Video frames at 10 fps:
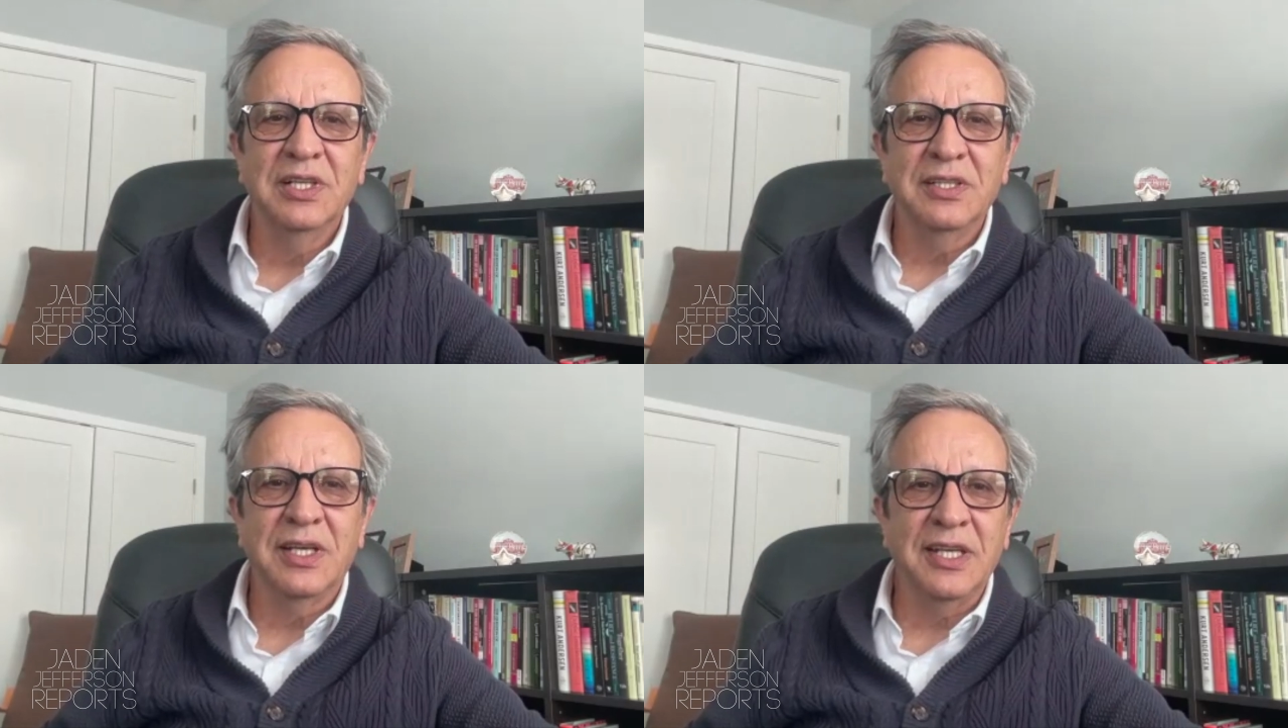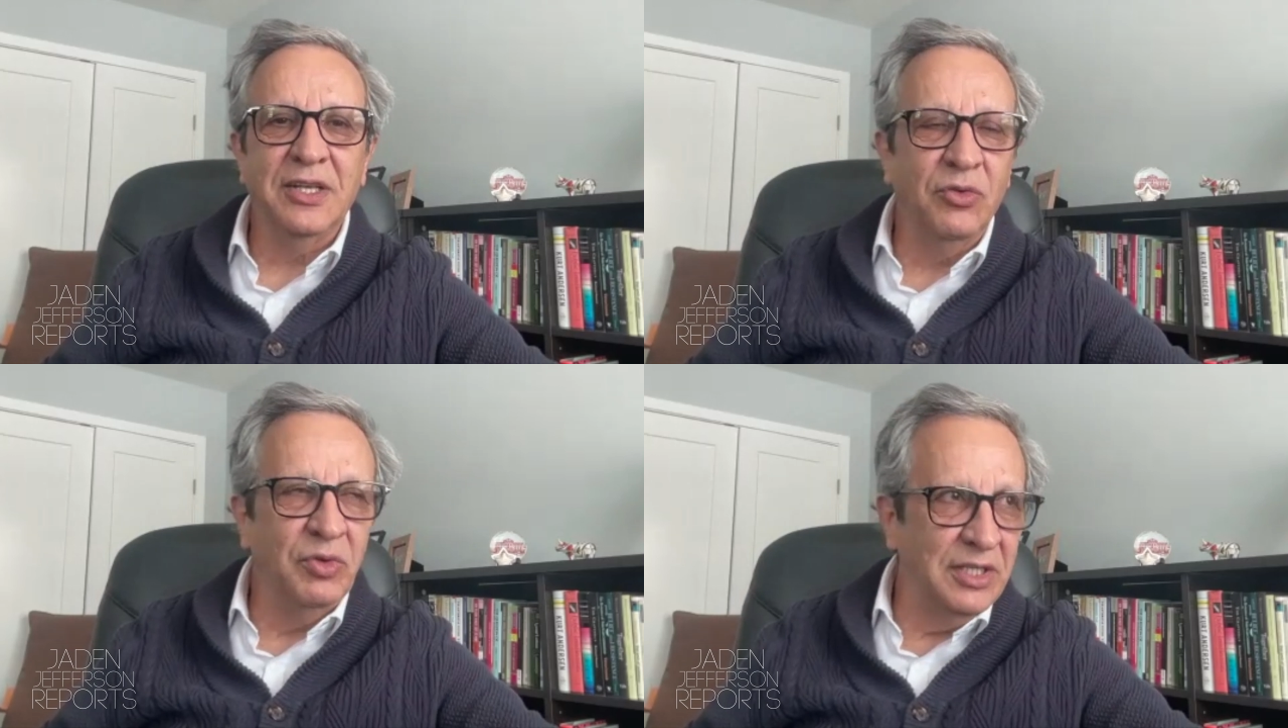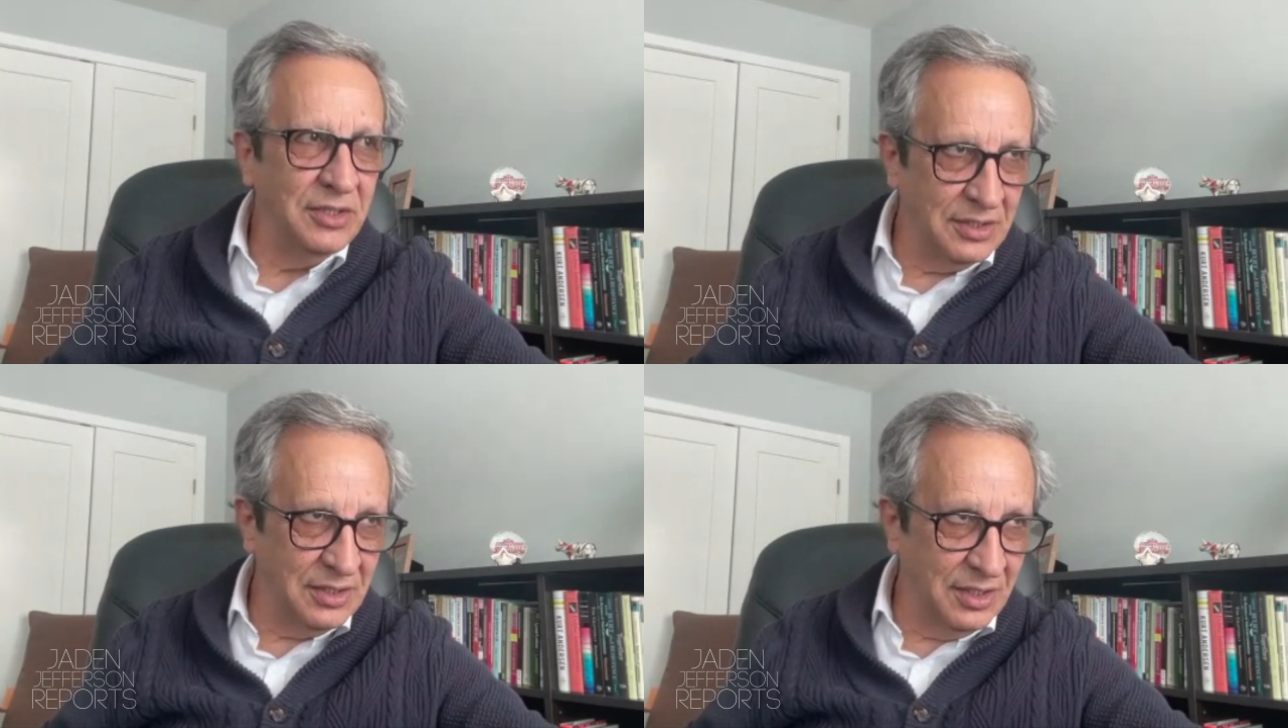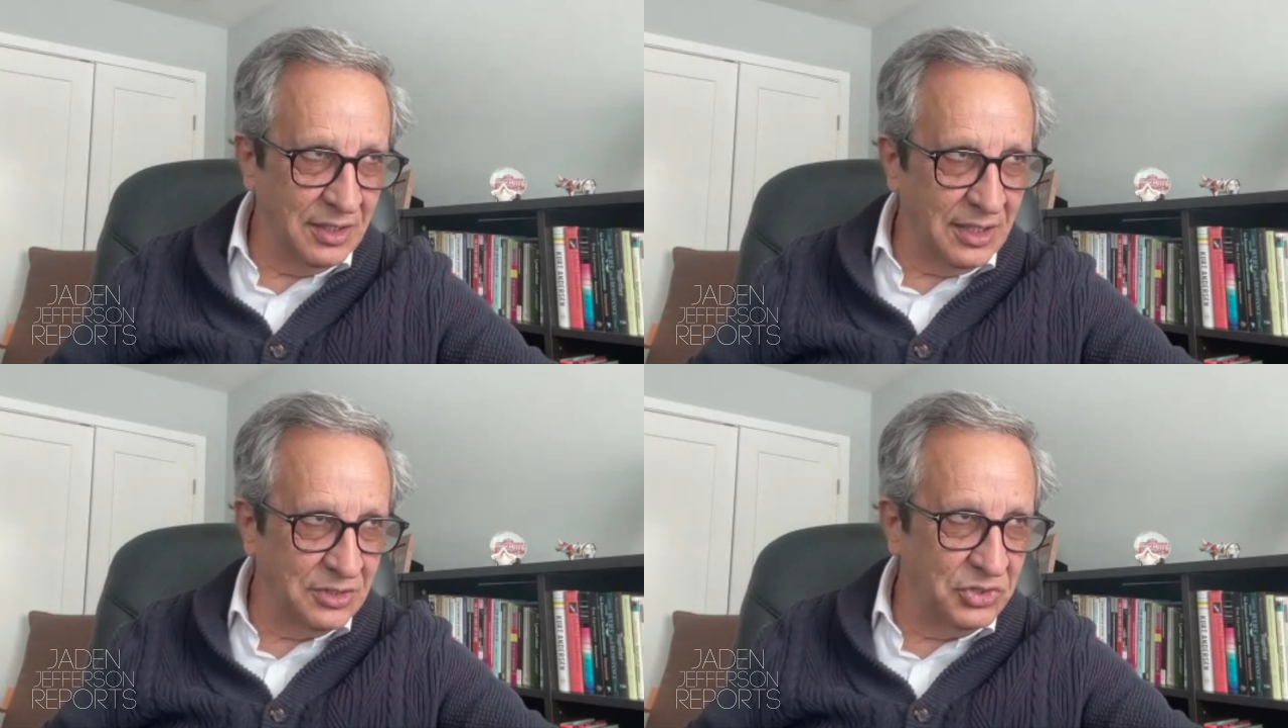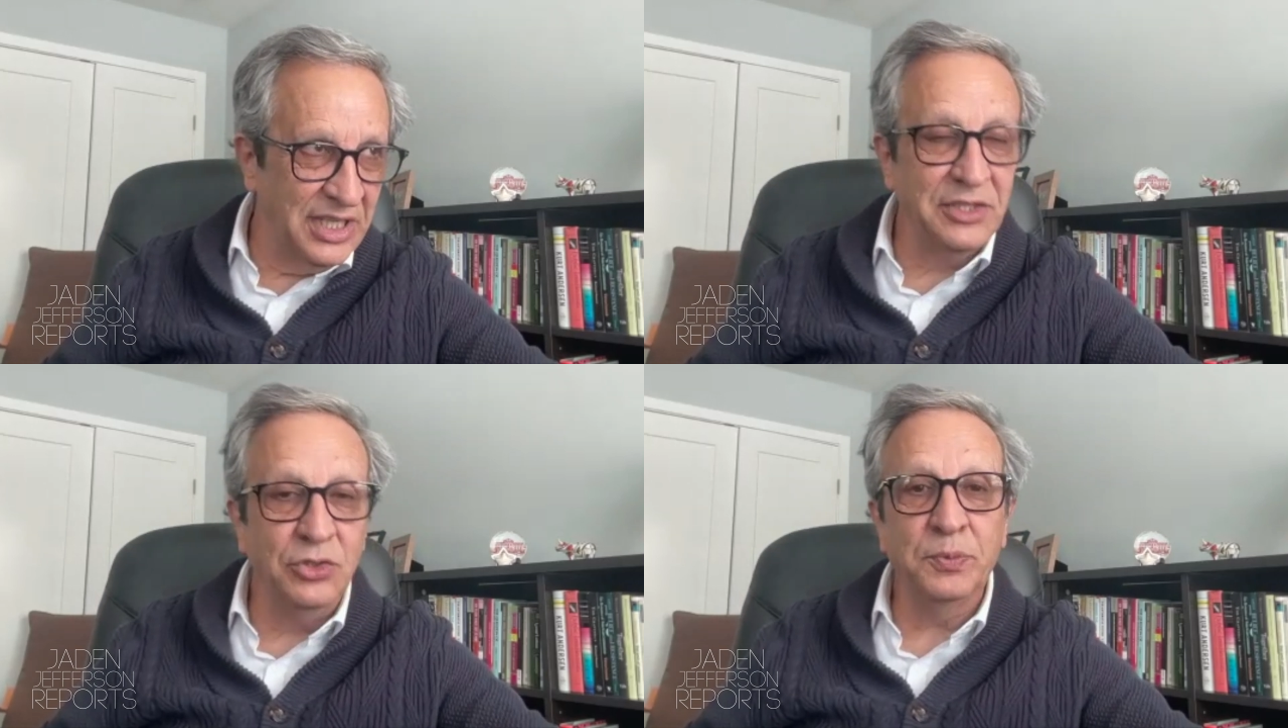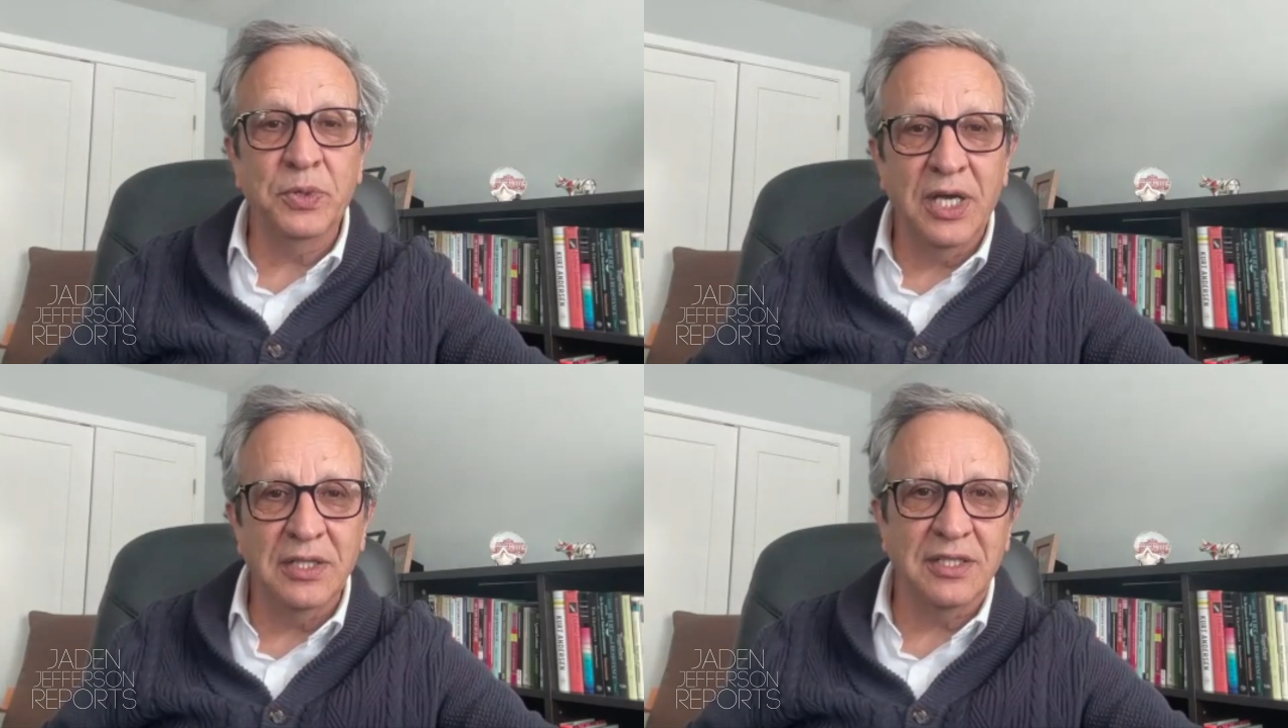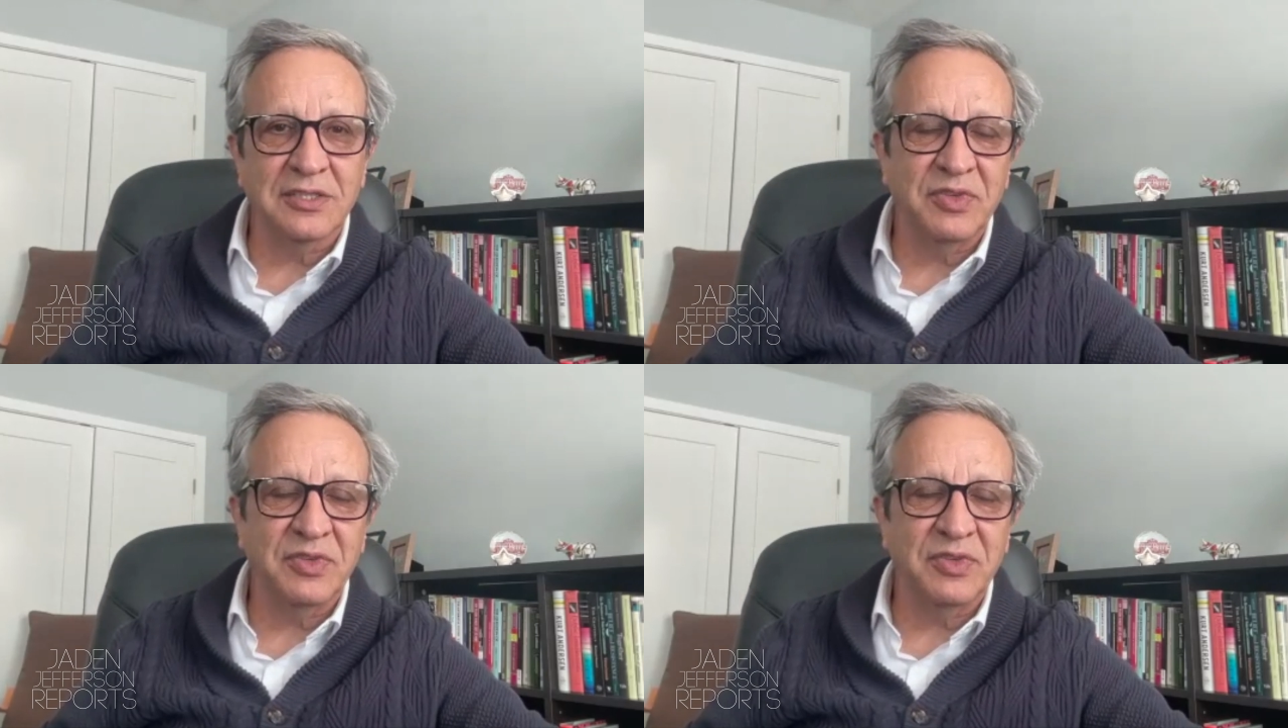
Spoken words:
and innovate and create new products